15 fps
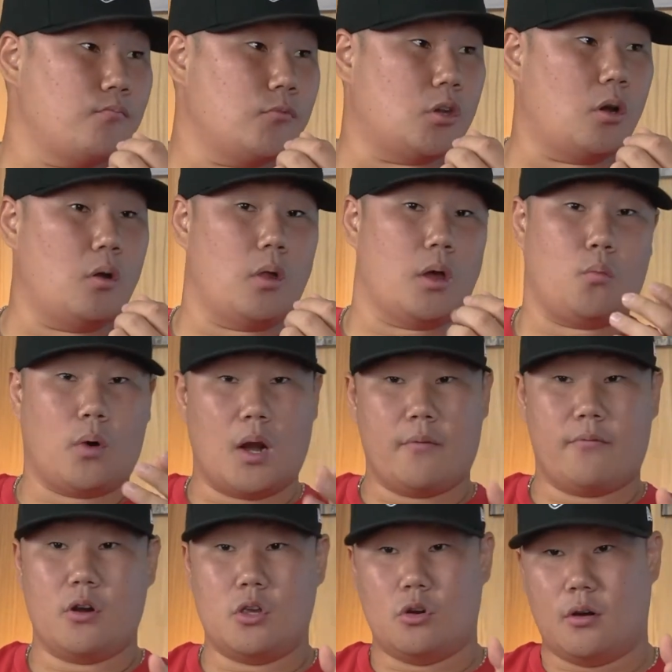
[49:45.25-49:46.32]
Like
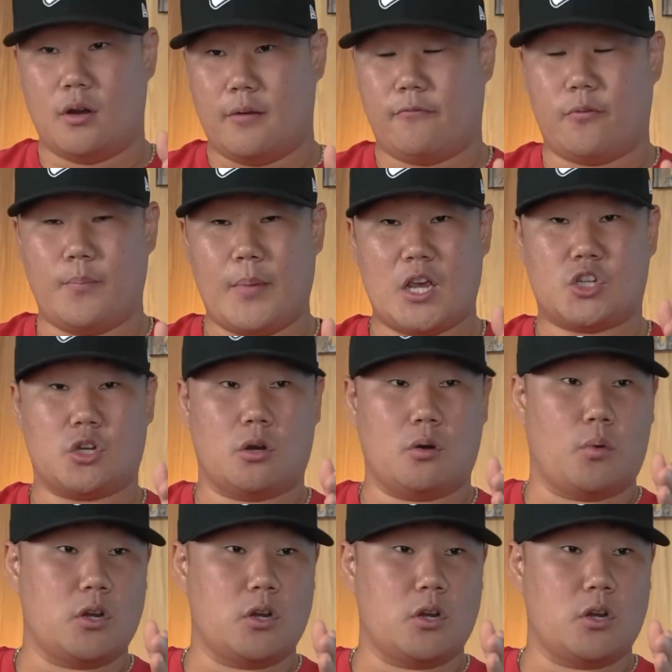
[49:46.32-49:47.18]
whatever your information,